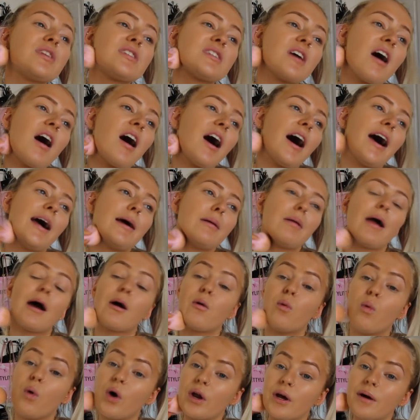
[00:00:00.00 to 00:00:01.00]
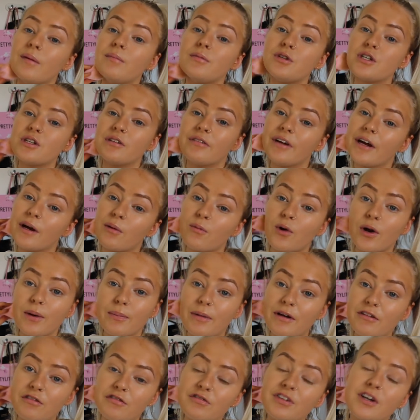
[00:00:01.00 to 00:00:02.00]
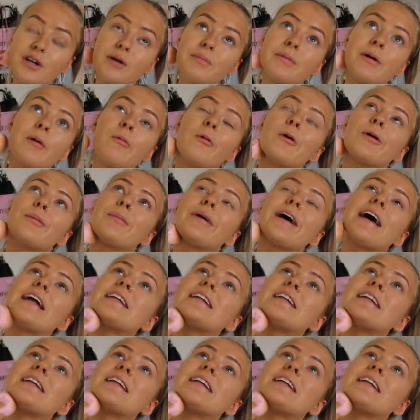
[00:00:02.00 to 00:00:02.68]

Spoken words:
the time, like, what I'm doing. What am I filming? What am I